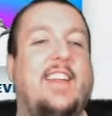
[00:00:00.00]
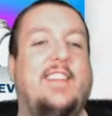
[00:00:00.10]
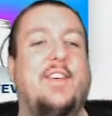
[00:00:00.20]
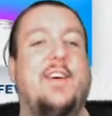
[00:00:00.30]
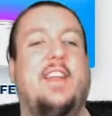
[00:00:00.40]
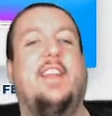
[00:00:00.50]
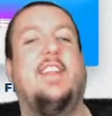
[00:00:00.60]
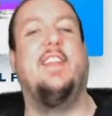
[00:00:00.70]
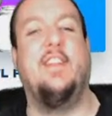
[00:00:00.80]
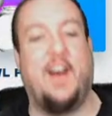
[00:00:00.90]
do it in a
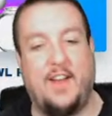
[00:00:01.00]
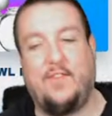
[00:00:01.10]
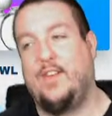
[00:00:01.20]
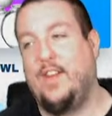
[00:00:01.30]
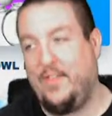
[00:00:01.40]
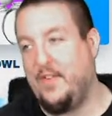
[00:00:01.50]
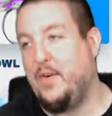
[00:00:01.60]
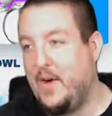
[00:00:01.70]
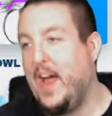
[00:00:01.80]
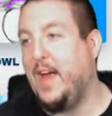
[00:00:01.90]
non-traditional
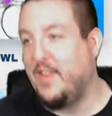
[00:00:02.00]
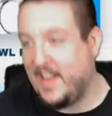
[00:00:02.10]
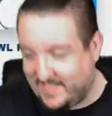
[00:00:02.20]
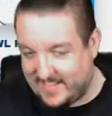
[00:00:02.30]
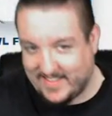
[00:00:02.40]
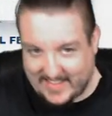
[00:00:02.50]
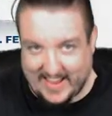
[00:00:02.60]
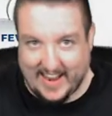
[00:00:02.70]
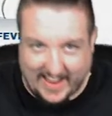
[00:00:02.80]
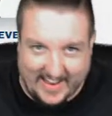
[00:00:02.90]
way, but I still did it.